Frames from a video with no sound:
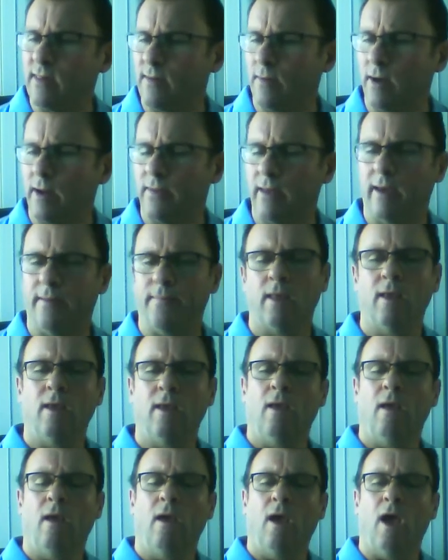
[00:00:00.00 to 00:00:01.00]
something like that.
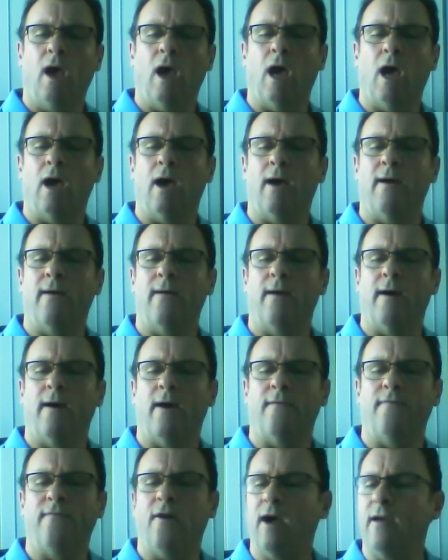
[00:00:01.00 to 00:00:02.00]

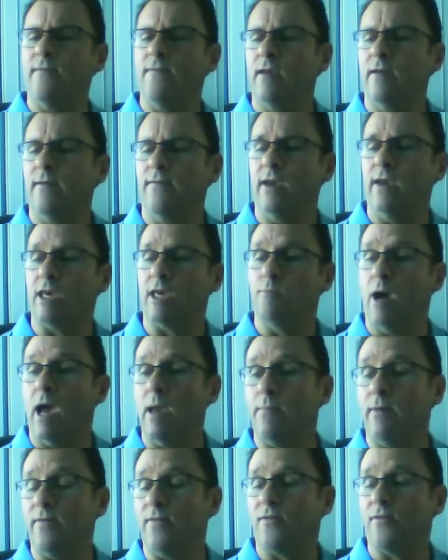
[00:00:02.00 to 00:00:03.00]
A 5-year fix
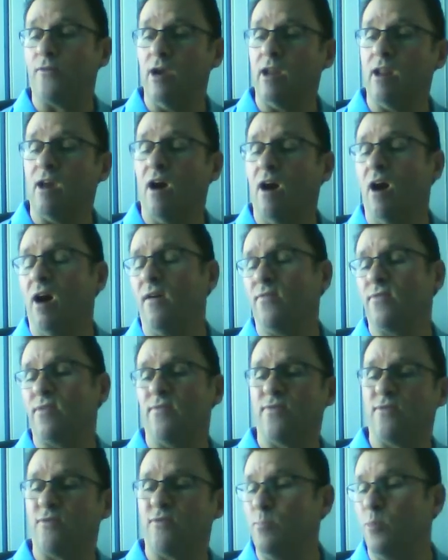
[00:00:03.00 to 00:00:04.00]
might be 3.5
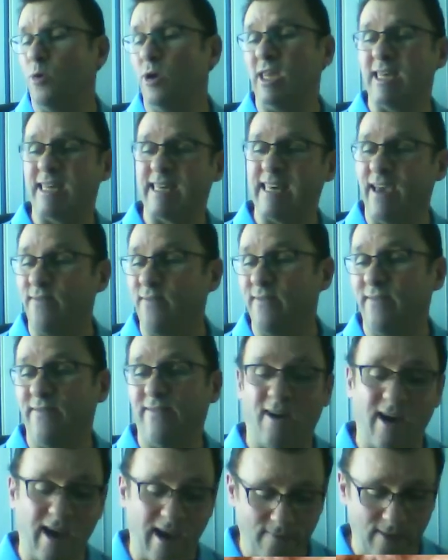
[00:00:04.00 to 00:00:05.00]
to
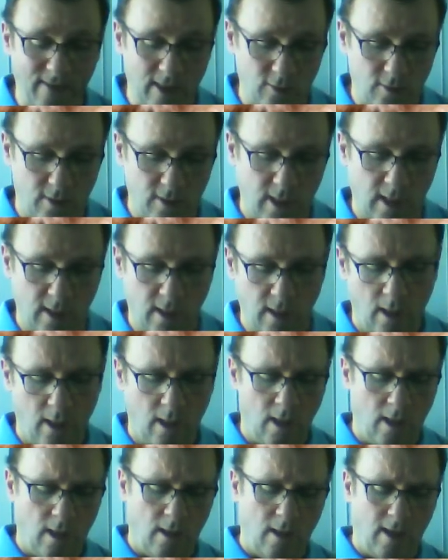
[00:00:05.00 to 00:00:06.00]
3.75, that sort of thing.
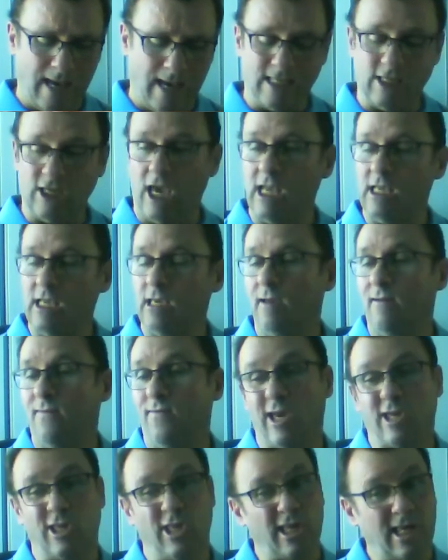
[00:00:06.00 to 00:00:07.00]
A 10-year
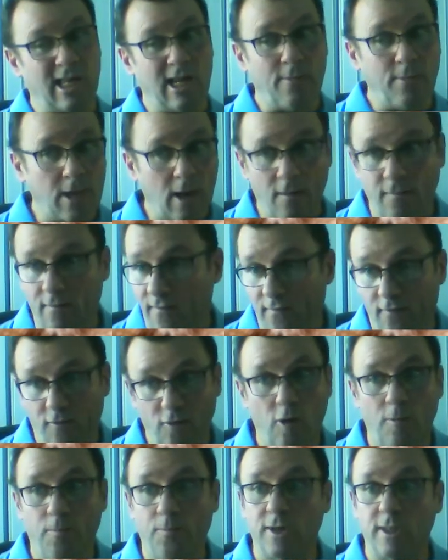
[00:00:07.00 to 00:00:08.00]
fix is going to be over
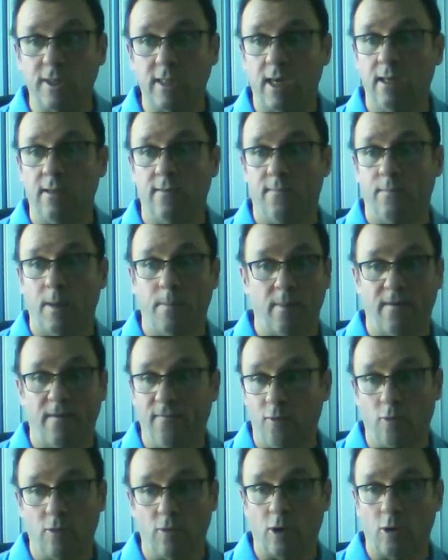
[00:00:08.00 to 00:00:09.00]
4%, maybe
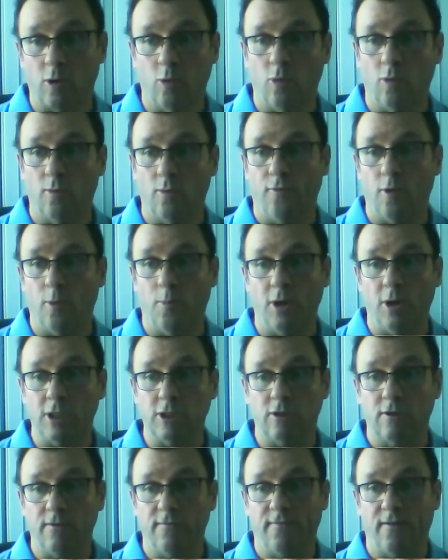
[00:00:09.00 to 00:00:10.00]

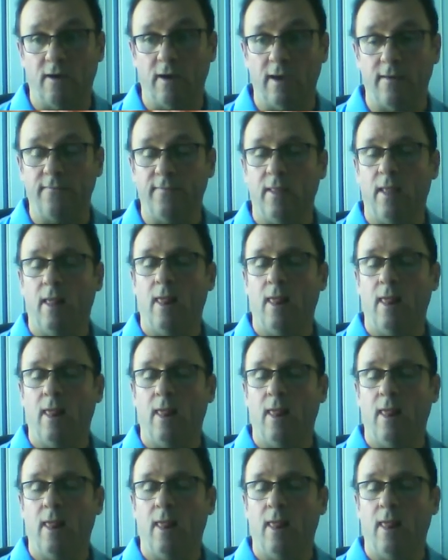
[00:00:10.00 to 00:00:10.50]
4.25,